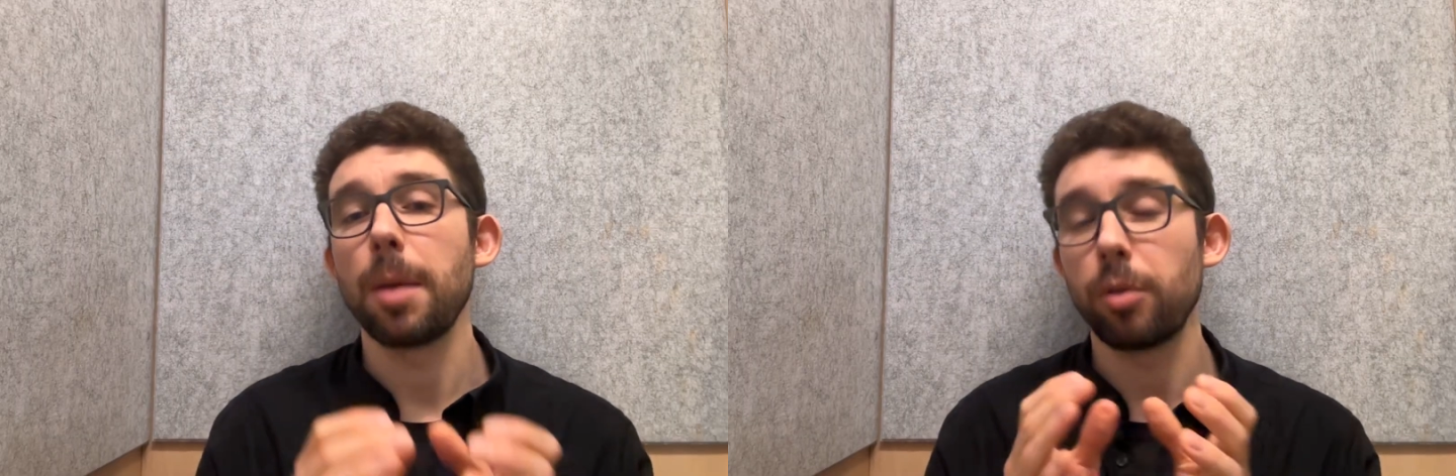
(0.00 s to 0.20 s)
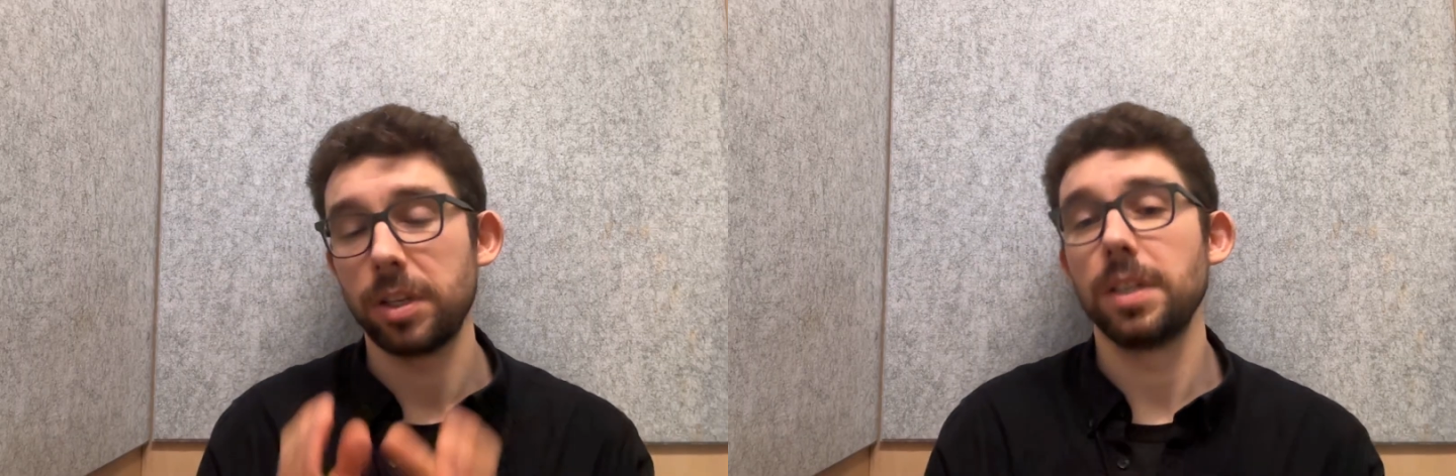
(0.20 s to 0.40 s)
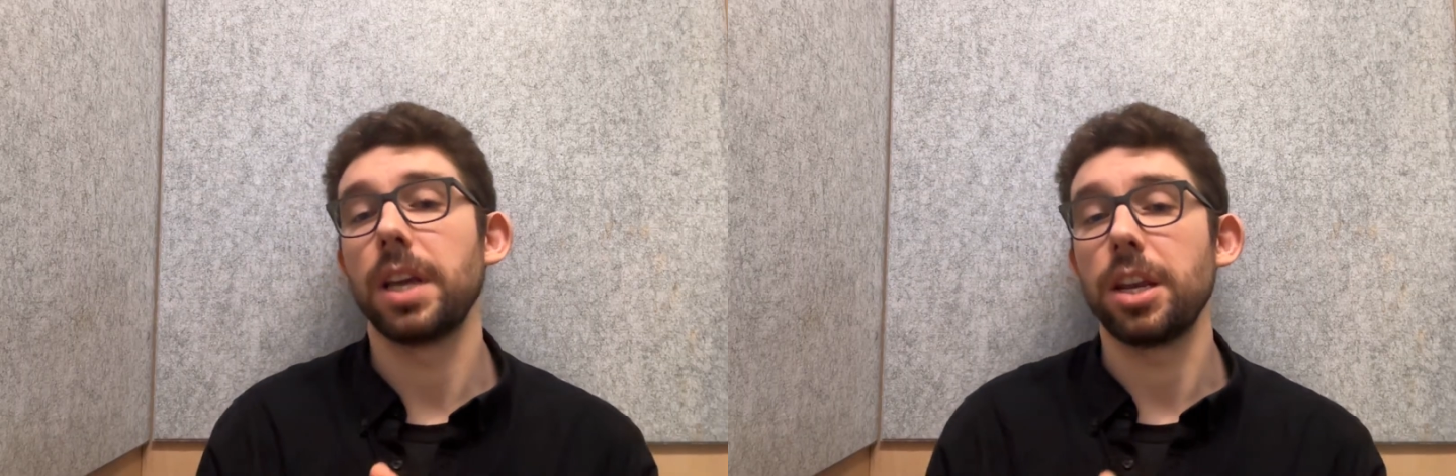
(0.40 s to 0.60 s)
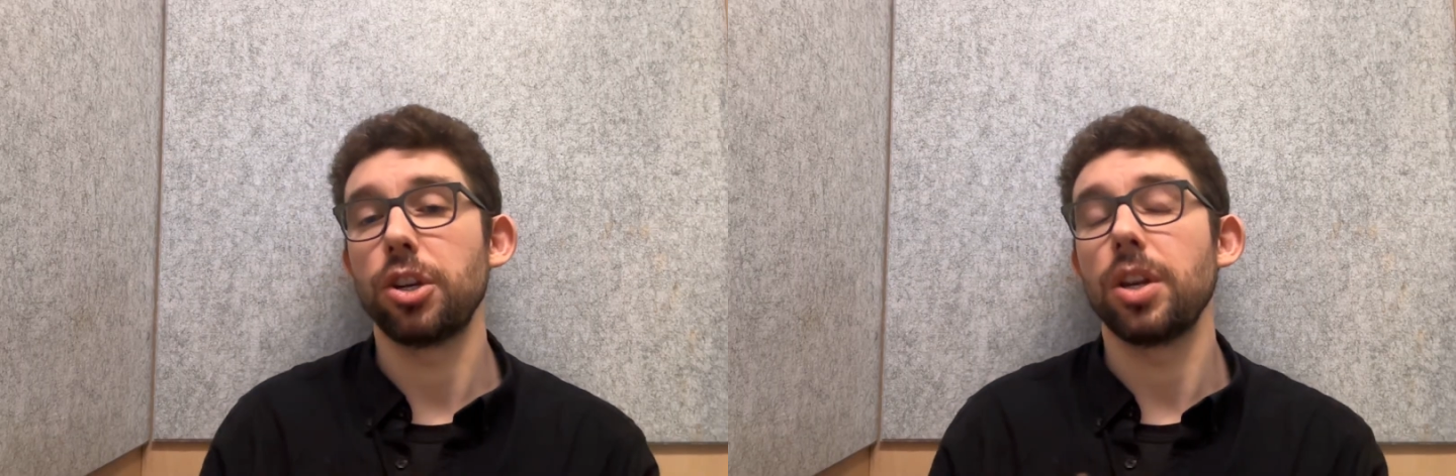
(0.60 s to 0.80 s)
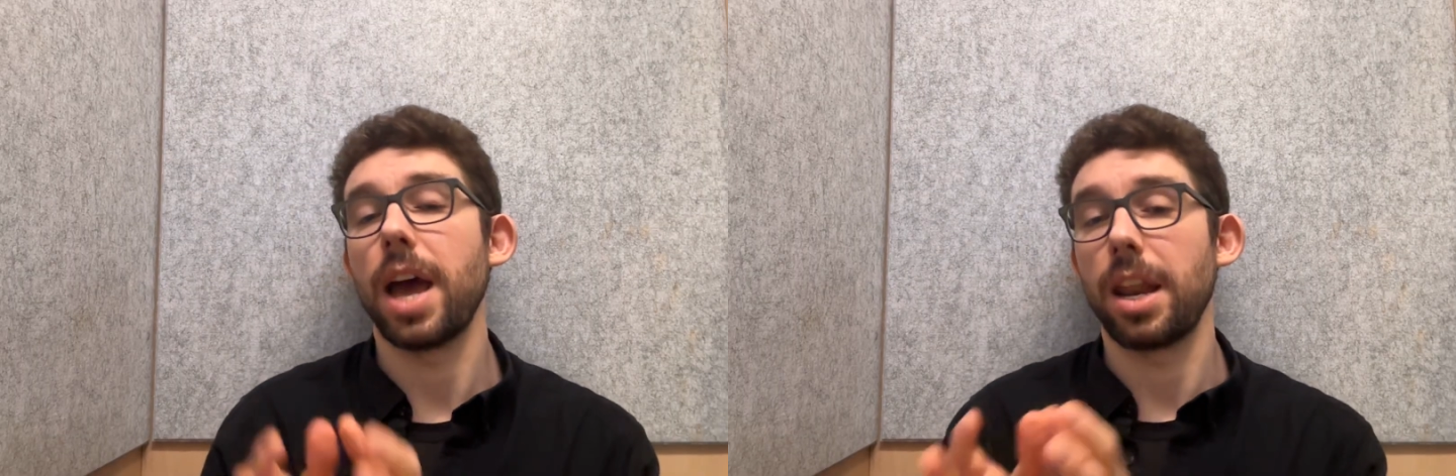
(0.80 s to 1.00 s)

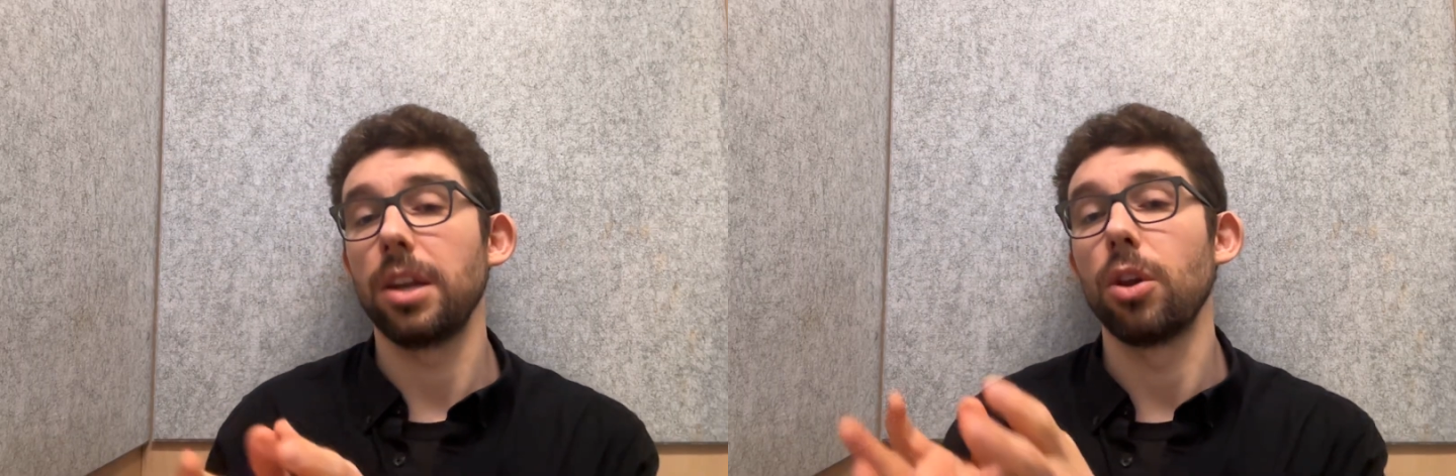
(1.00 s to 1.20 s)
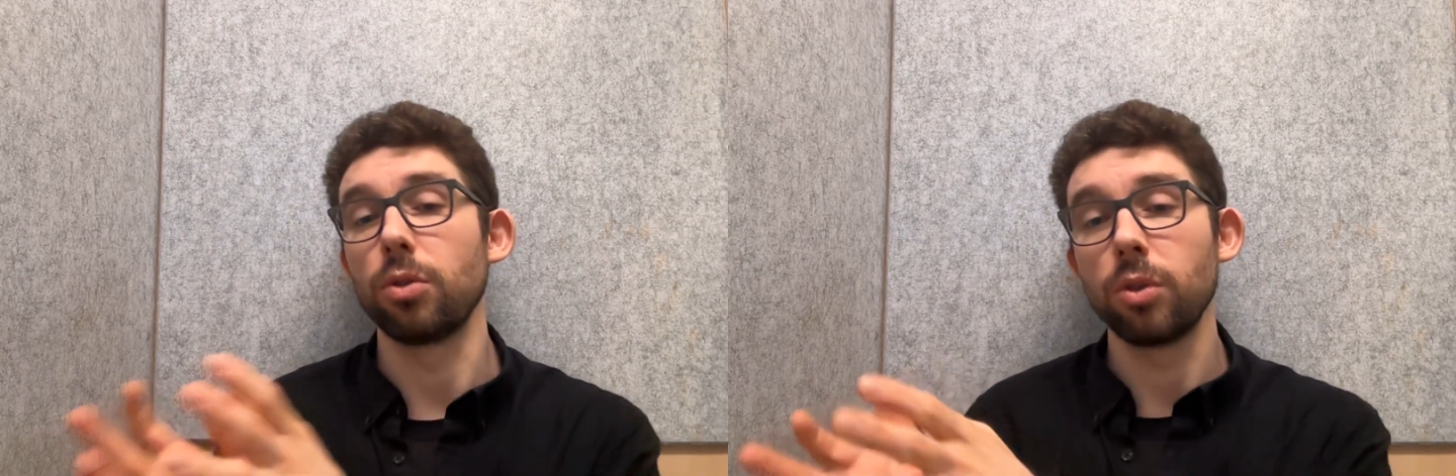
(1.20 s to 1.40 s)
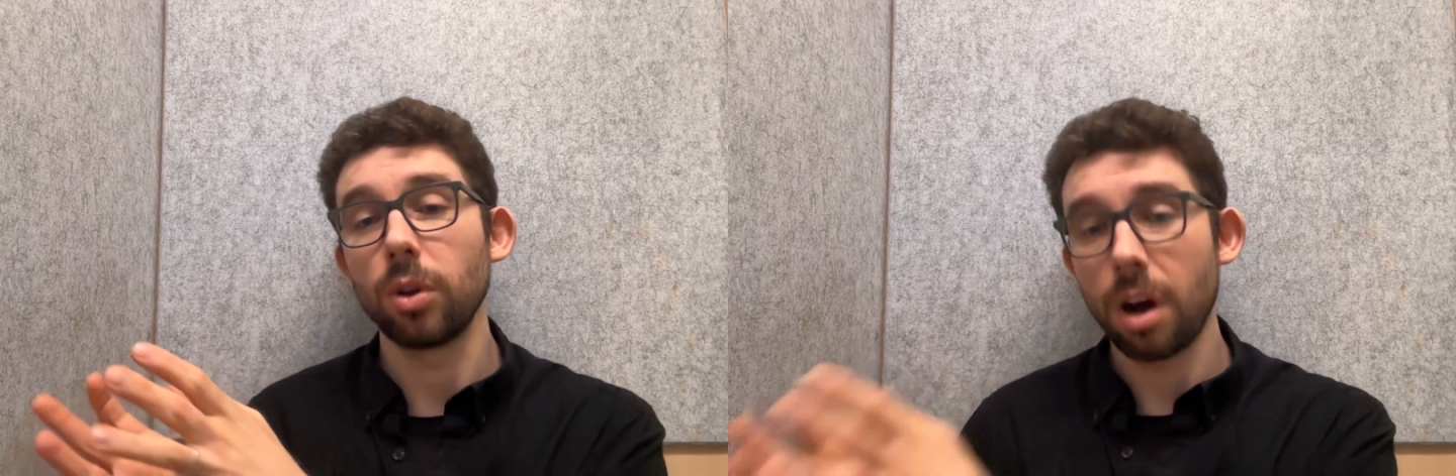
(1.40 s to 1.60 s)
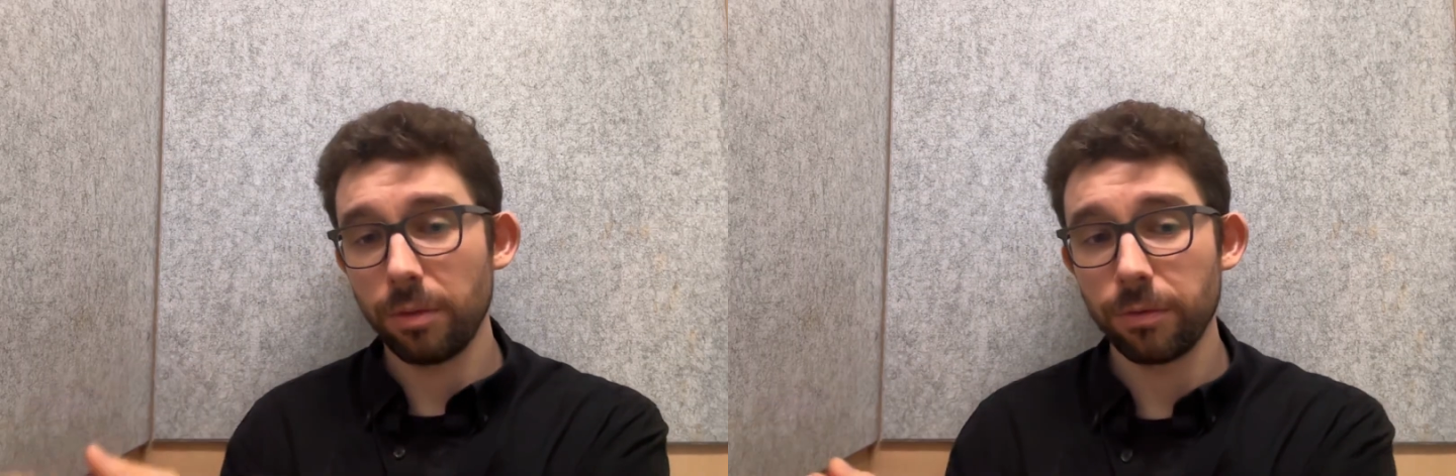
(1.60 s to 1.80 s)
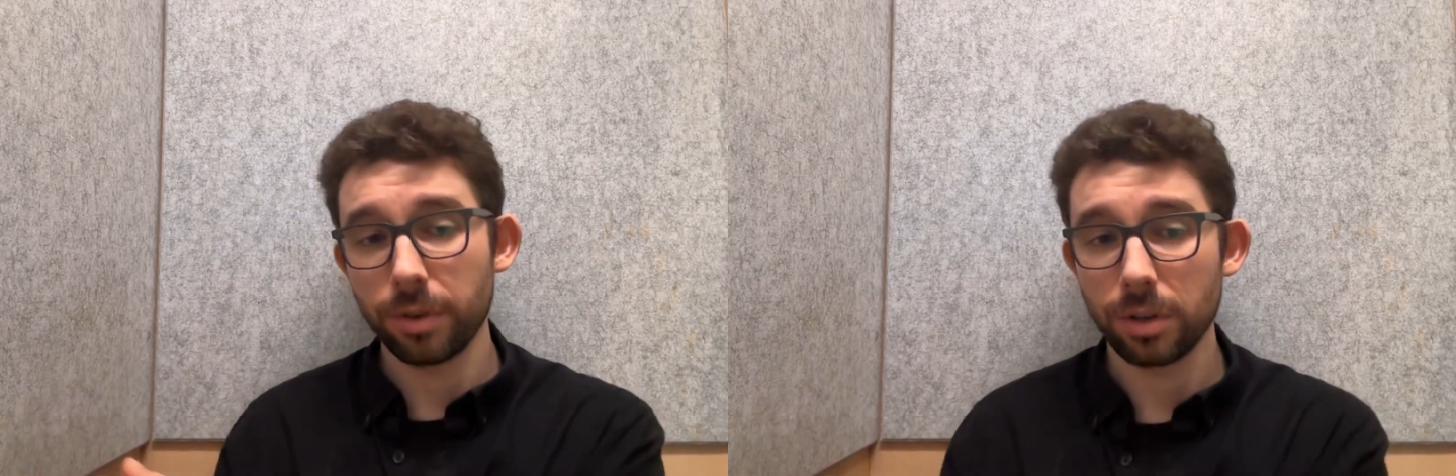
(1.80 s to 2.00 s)
presentation at a local
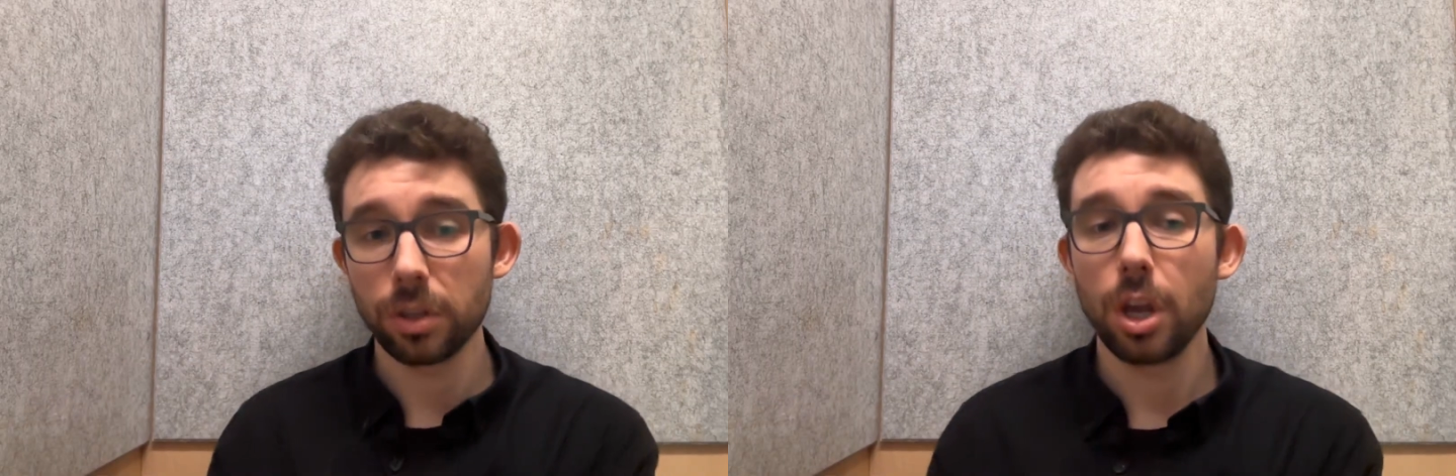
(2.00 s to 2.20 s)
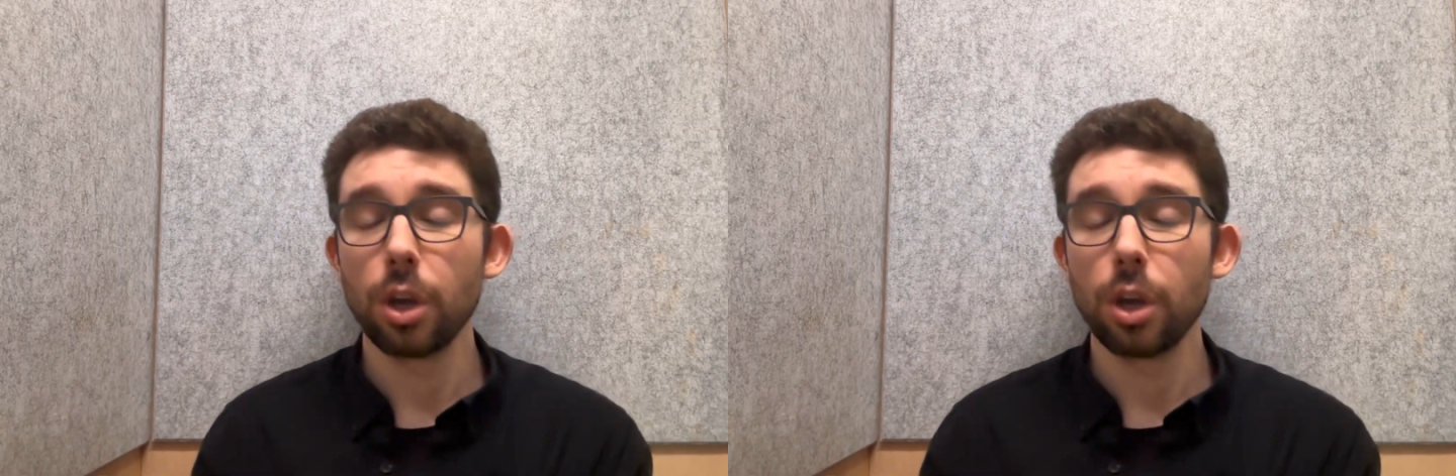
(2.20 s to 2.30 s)
conference?